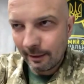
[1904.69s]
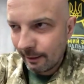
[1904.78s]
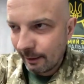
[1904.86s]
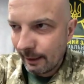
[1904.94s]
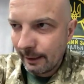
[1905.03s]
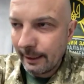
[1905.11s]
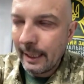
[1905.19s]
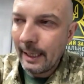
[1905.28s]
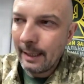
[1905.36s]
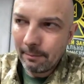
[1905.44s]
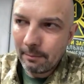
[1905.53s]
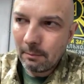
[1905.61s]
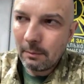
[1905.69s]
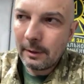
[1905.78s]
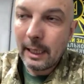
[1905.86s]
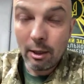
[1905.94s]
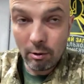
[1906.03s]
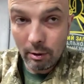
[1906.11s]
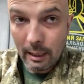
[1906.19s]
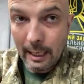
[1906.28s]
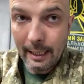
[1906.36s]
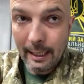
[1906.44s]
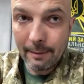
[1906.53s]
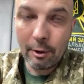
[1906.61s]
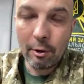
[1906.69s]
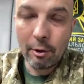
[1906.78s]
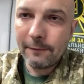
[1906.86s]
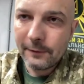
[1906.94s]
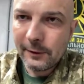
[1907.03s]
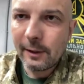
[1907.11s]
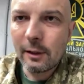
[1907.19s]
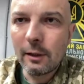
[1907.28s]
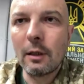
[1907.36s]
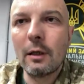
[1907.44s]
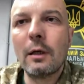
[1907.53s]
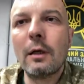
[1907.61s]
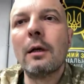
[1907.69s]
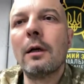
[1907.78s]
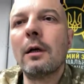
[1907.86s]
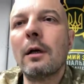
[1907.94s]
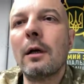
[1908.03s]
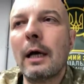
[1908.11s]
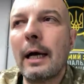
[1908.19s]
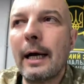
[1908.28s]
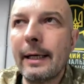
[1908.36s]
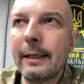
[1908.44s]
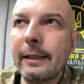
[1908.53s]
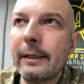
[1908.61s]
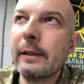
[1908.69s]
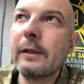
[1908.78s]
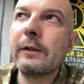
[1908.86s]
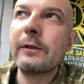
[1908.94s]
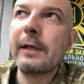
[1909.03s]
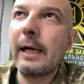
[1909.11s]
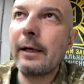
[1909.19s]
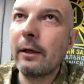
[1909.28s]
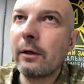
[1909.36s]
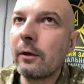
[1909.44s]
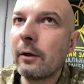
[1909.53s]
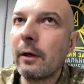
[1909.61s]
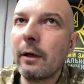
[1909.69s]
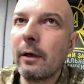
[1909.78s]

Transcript: uh, now, I'm, now I'm an officer. Uh, I started